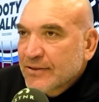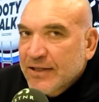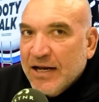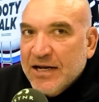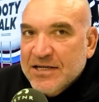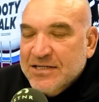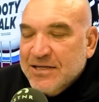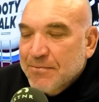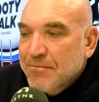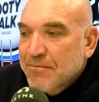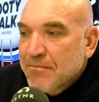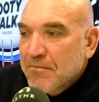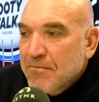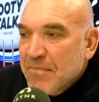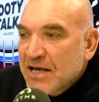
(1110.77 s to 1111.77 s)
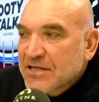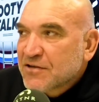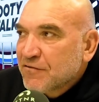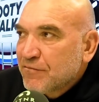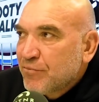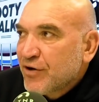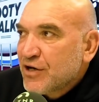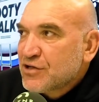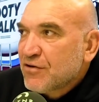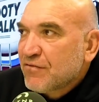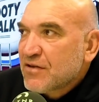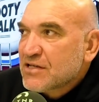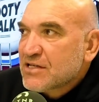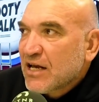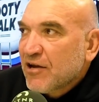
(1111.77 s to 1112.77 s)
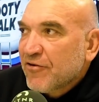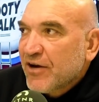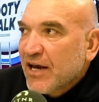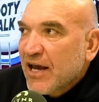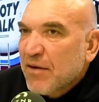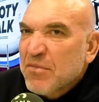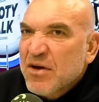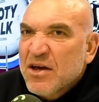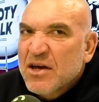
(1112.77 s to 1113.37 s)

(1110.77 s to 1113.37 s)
That is a massive breach of the salary cap.